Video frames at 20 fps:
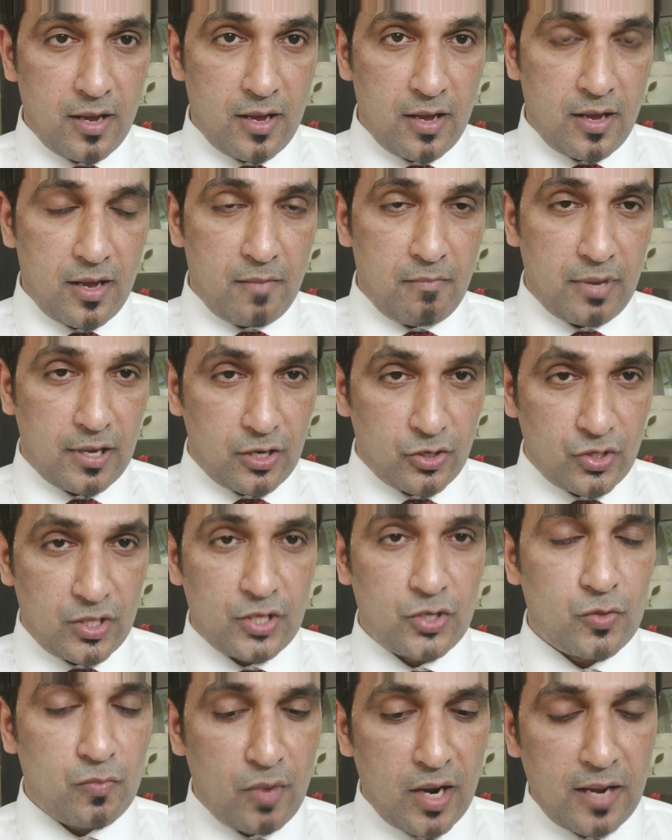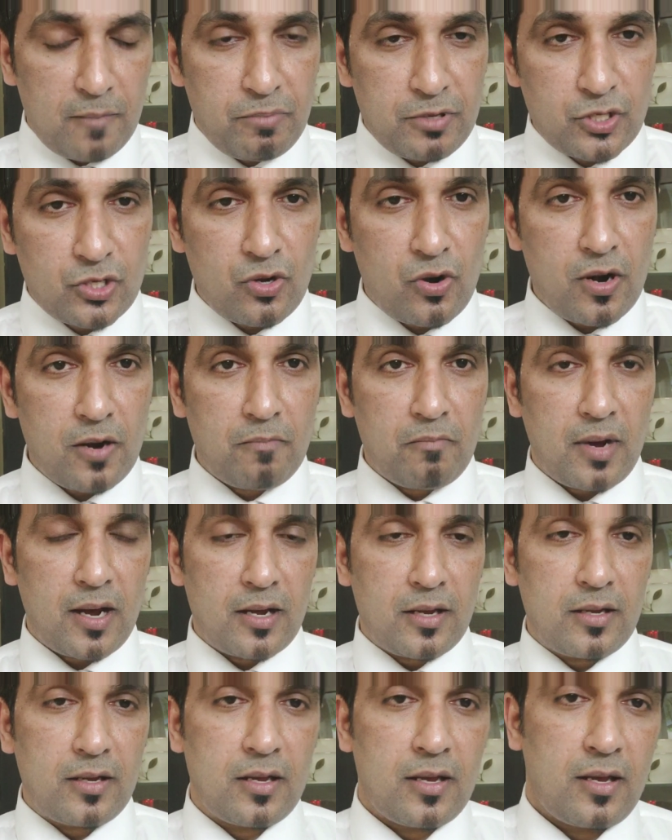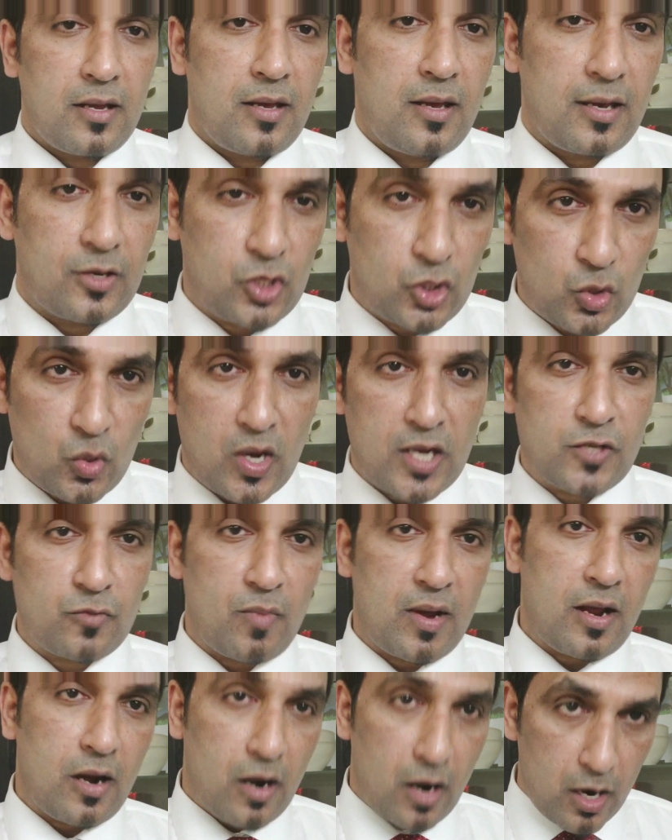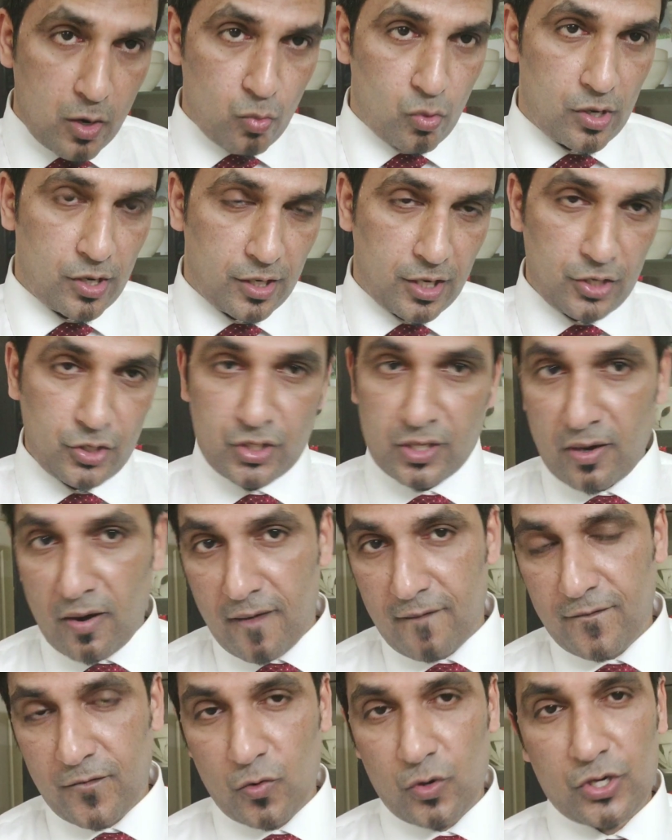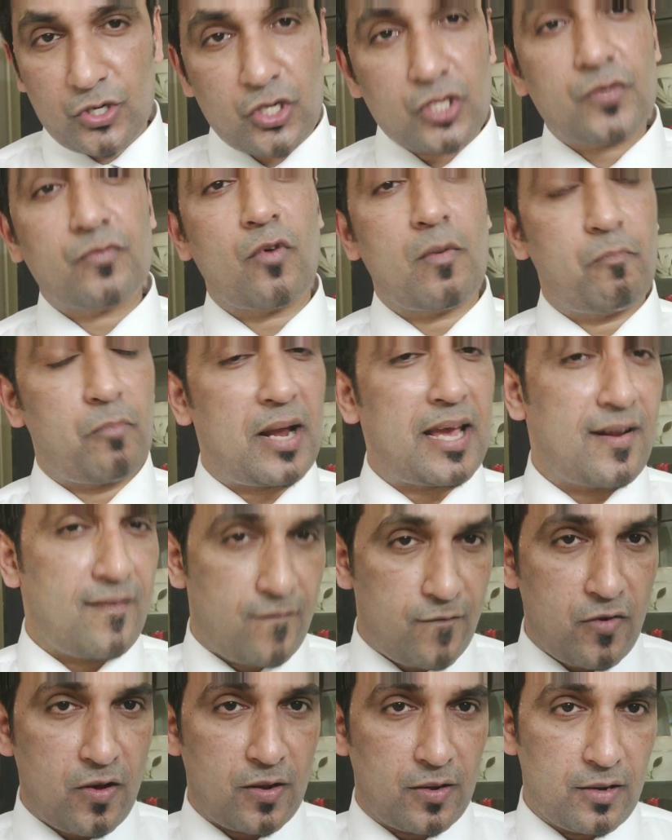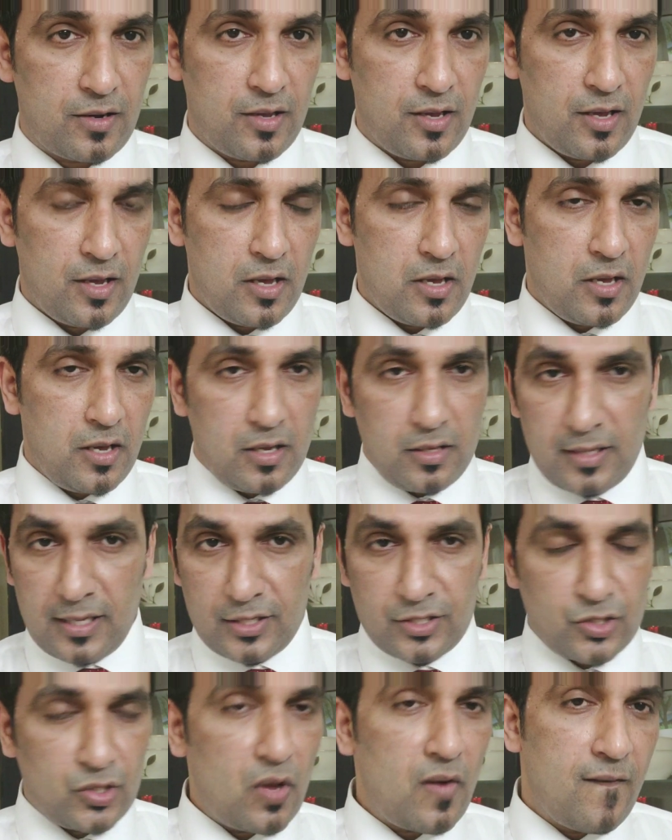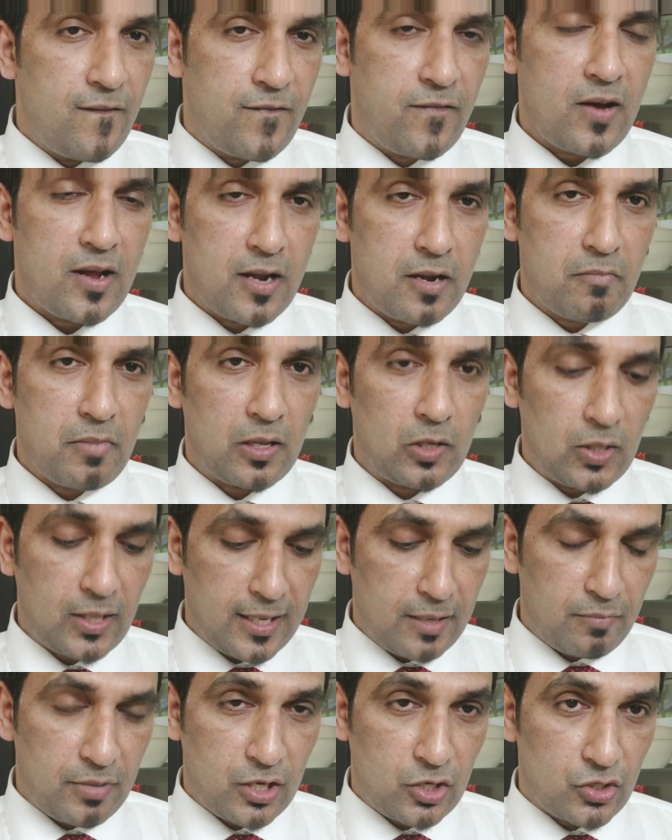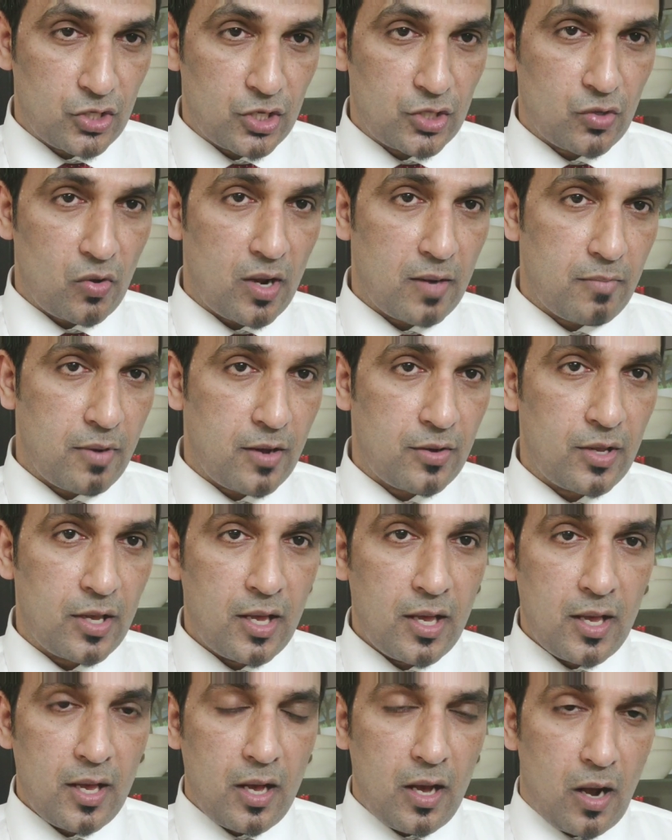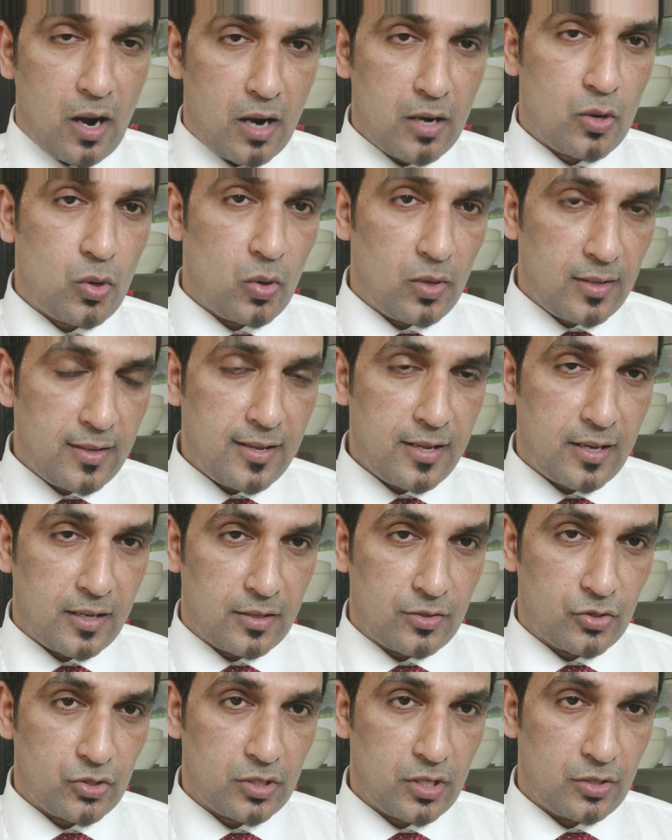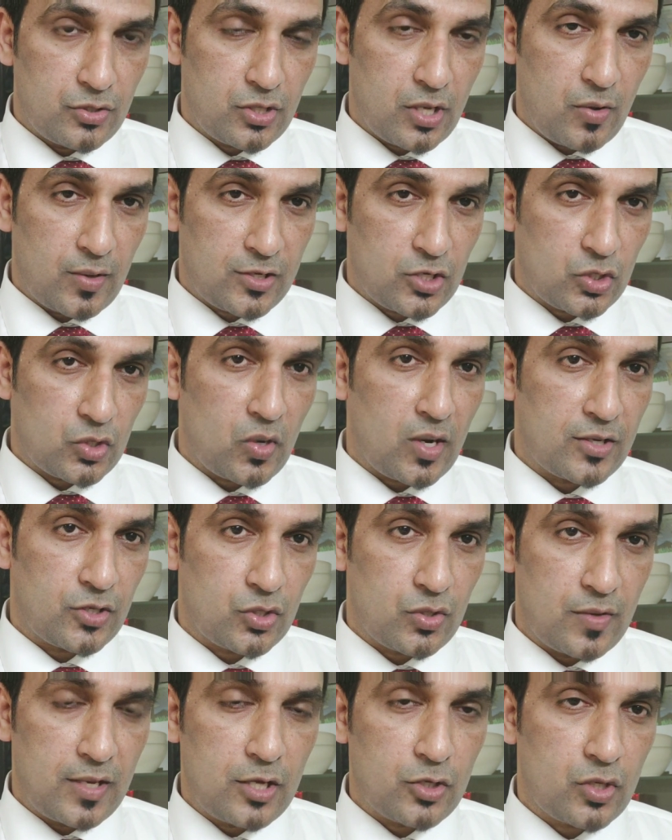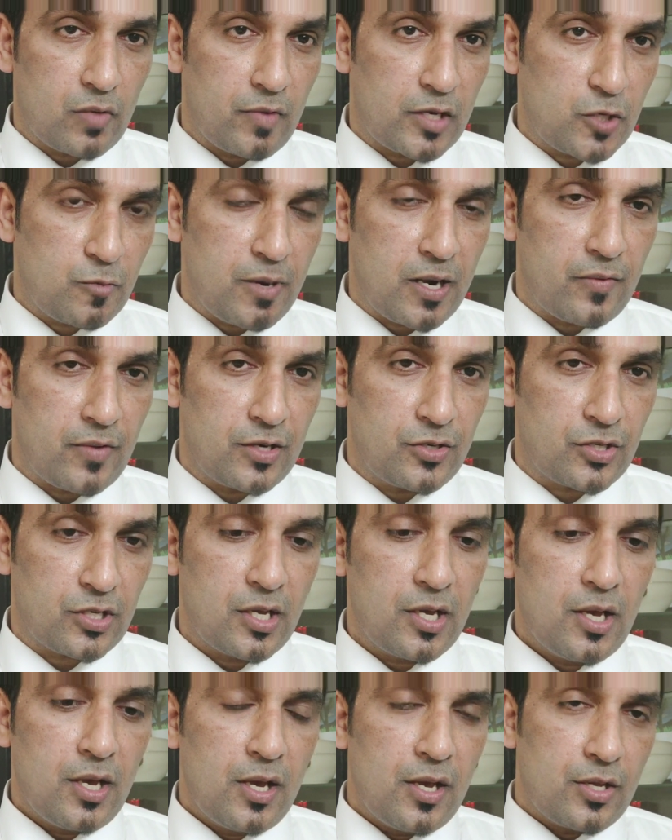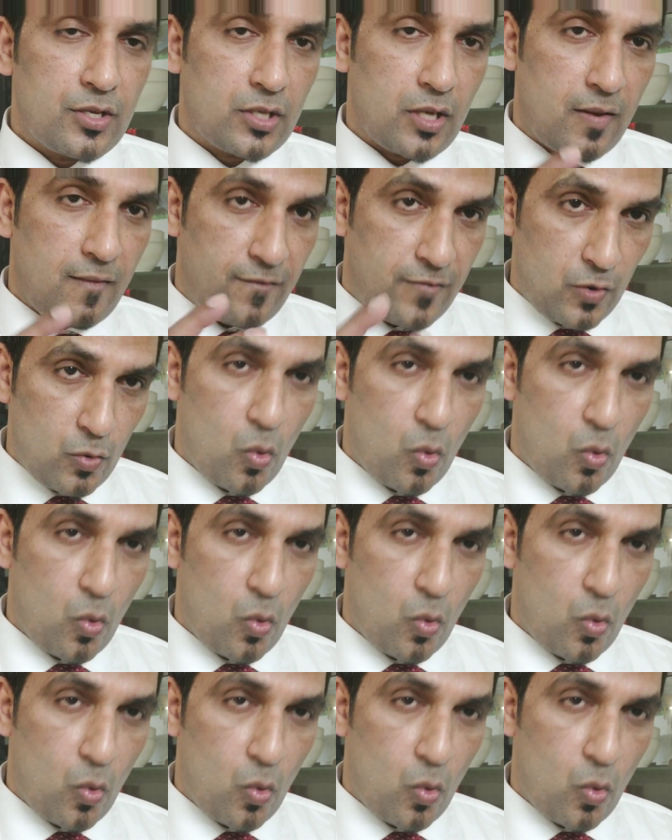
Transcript: because this is my episode, my exercise, my hard work is not just for plain fun. There's no fun in my learning, because it's all about hardcore learning, so exercise, so years of experience. So if you